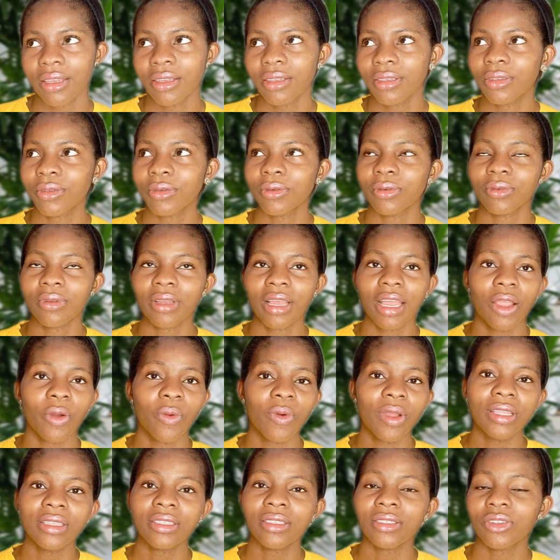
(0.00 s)
So I
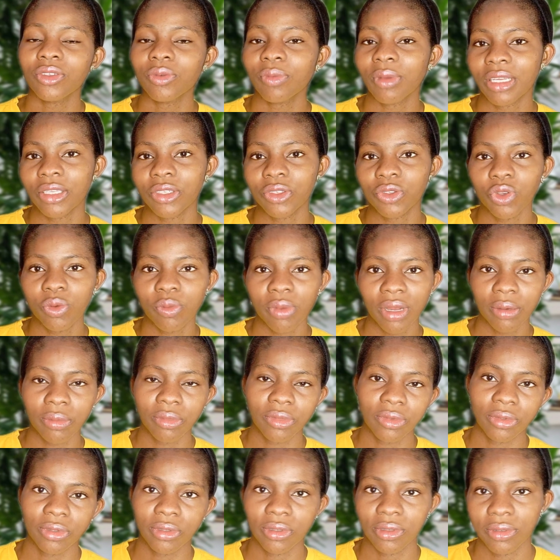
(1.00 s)
went into my sober
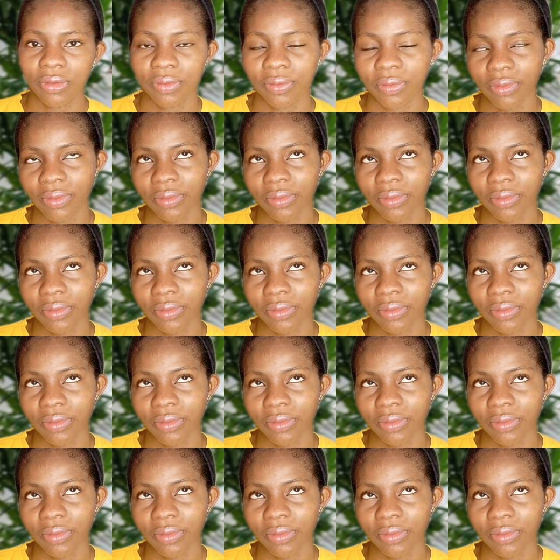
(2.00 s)
mood.